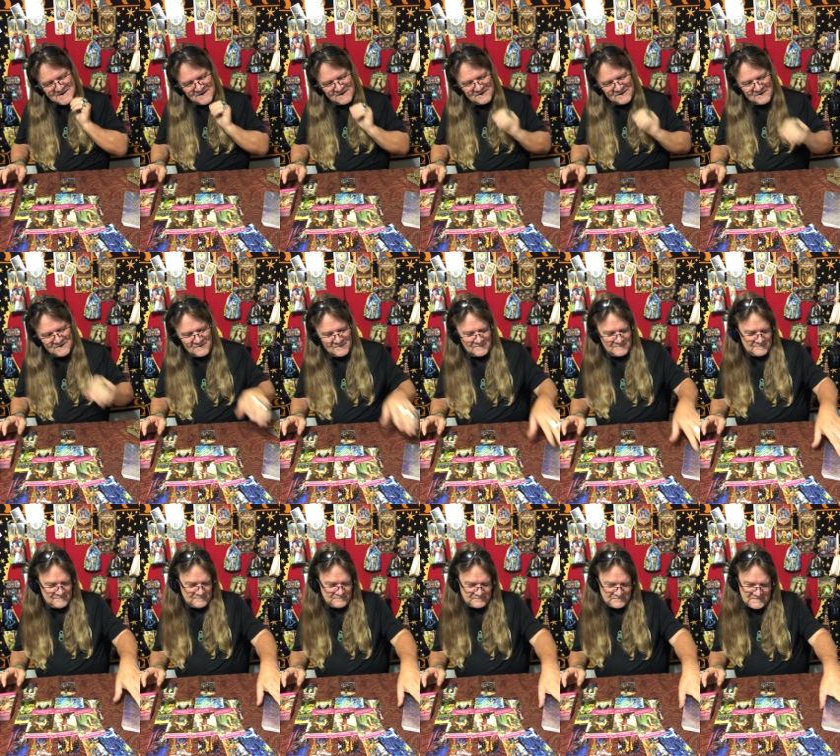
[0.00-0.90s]
You know?
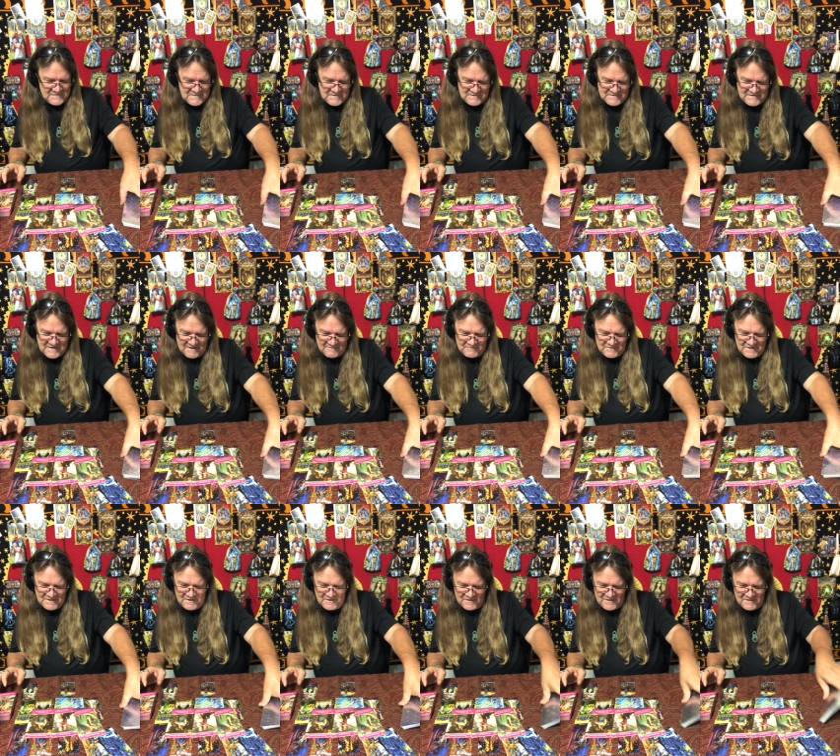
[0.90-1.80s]

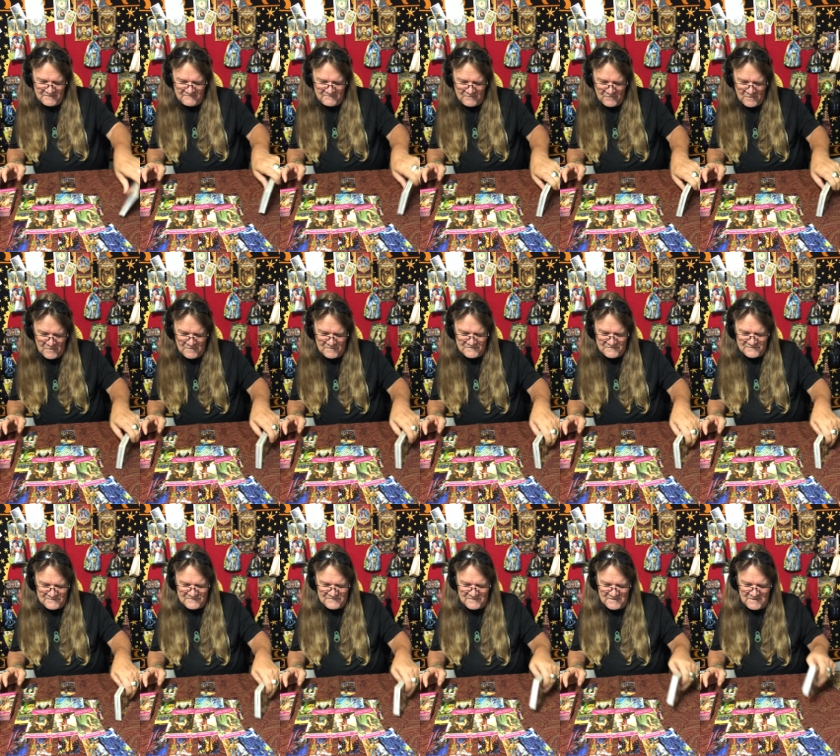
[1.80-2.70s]
Definitely looking forward
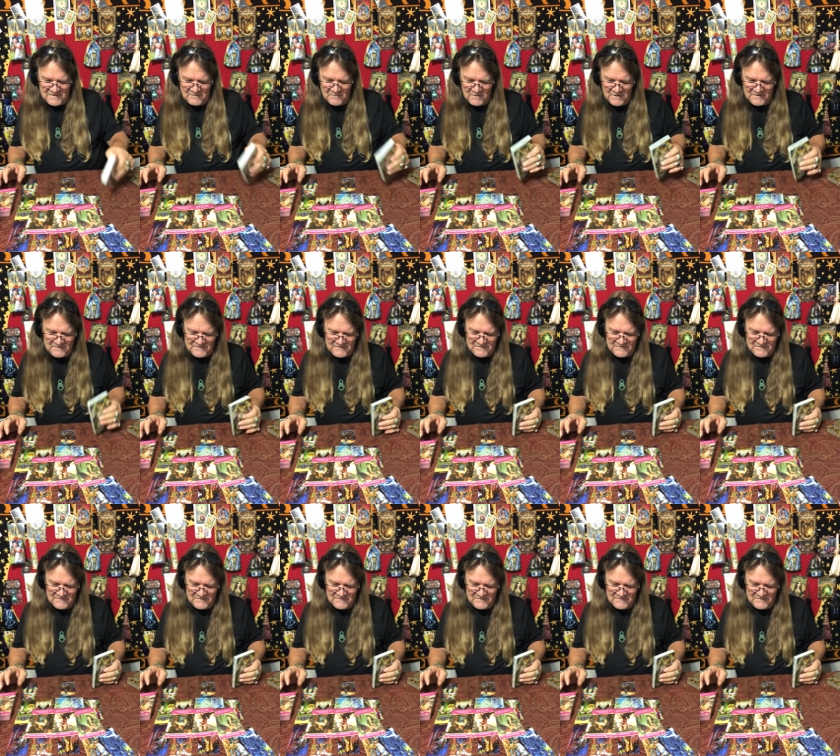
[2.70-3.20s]
to see what